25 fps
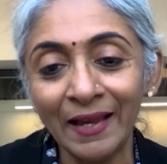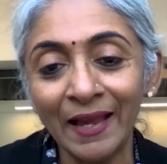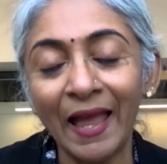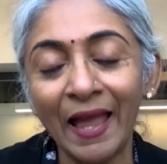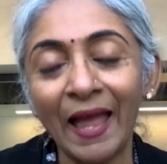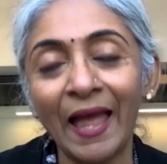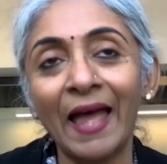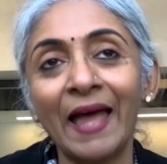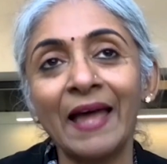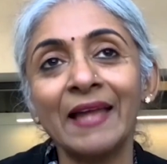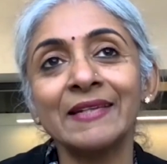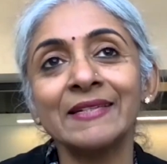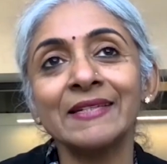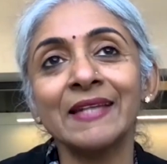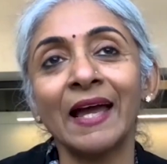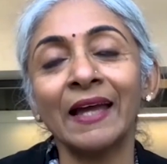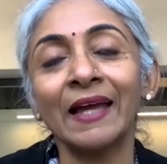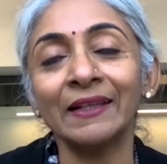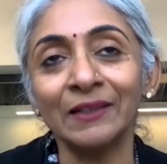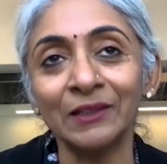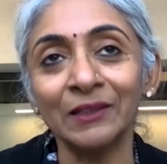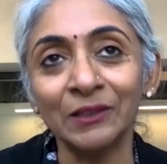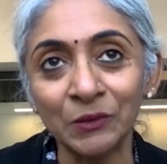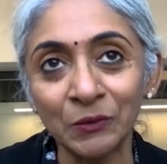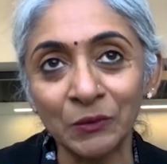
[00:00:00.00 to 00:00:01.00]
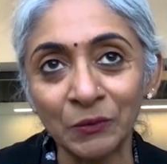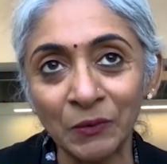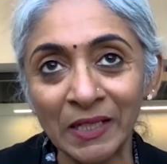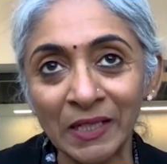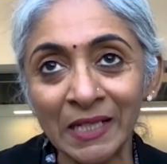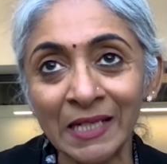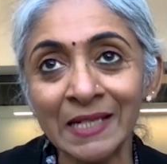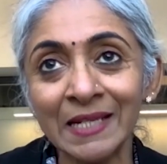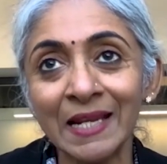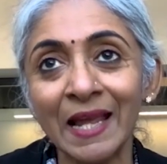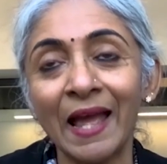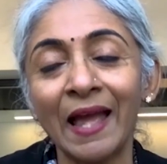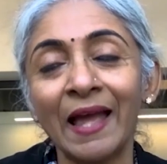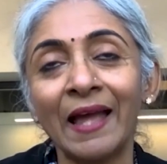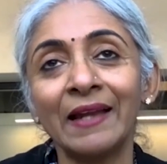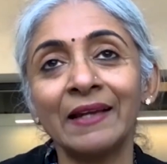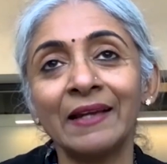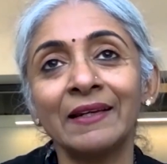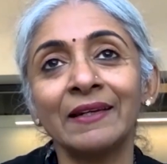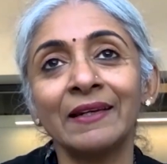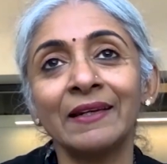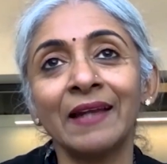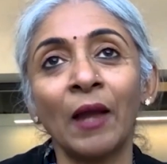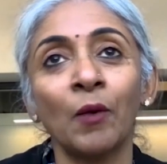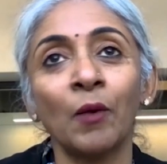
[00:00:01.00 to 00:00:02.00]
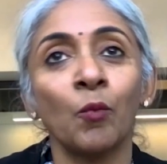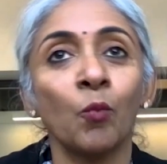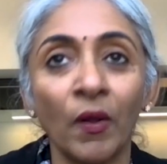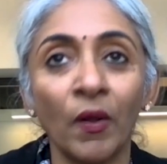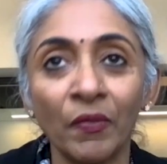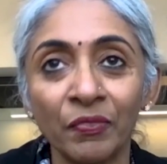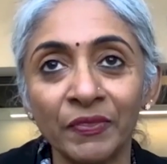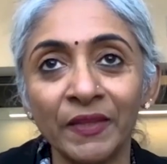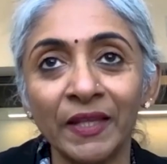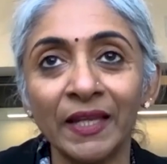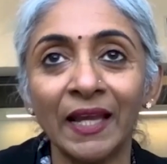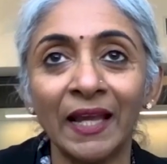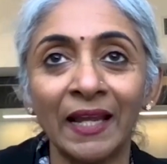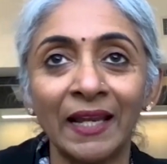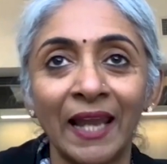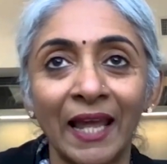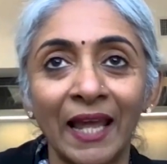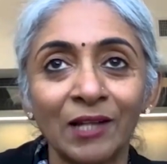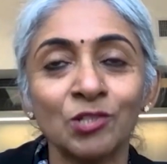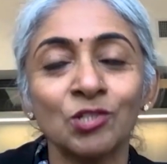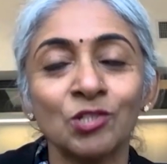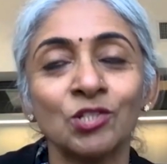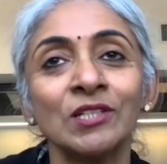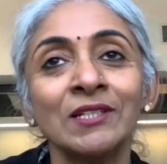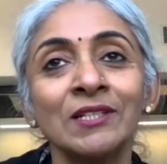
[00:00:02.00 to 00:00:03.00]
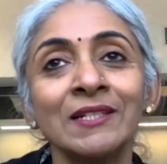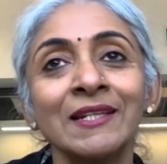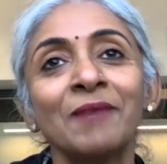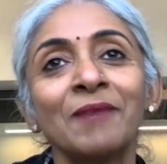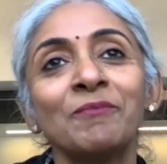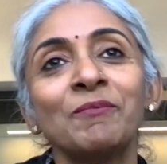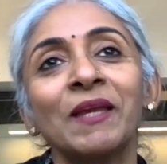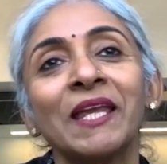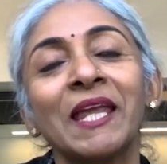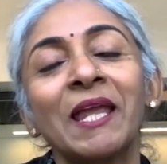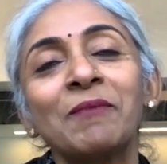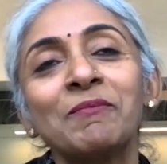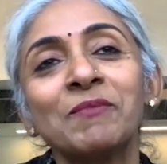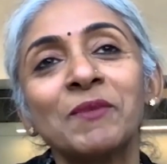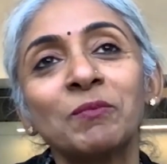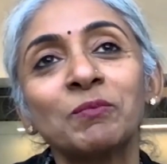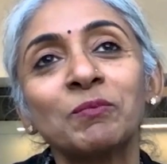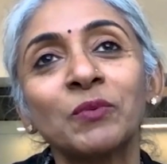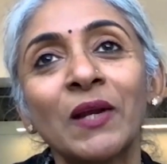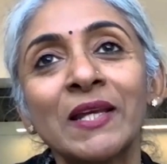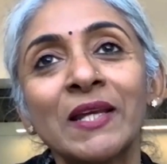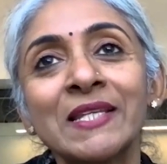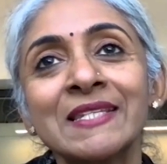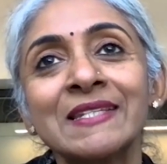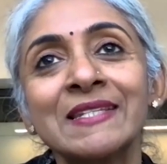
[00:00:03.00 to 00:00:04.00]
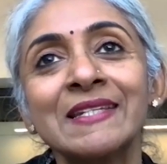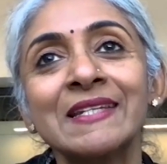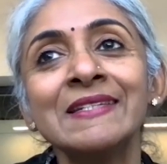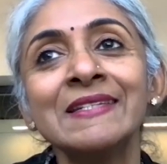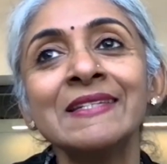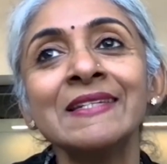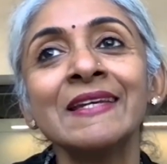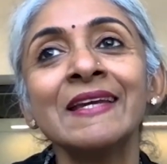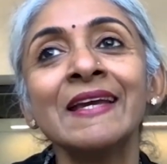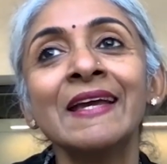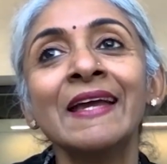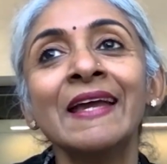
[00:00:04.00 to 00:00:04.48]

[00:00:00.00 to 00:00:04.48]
And I agreed and I won the election and became the president.